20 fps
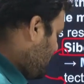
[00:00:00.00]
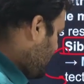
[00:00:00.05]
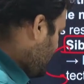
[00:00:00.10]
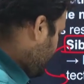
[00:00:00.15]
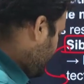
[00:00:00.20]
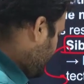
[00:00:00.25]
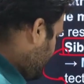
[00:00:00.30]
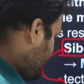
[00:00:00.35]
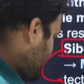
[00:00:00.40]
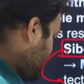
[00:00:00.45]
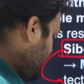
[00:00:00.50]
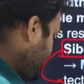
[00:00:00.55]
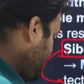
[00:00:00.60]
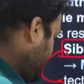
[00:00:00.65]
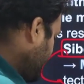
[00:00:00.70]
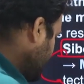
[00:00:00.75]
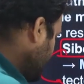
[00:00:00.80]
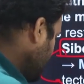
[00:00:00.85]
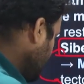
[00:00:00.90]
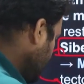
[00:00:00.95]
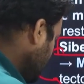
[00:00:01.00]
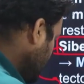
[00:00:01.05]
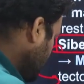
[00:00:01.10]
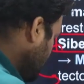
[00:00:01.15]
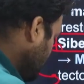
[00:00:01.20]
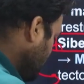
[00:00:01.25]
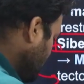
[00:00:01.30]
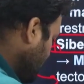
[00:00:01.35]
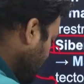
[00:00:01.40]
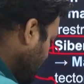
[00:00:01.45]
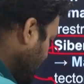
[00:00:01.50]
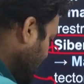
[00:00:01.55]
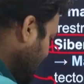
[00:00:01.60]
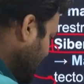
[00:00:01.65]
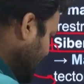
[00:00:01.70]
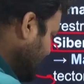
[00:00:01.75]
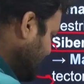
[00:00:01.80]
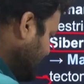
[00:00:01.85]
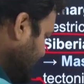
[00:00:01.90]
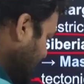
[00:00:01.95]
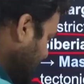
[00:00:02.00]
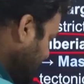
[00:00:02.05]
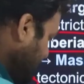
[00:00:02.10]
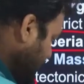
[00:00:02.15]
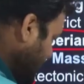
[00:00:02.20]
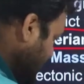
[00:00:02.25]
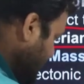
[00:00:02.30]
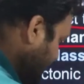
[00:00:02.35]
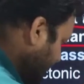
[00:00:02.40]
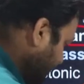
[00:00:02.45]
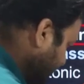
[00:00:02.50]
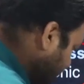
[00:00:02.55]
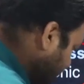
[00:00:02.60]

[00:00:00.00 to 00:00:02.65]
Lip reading: with respect to, for example, the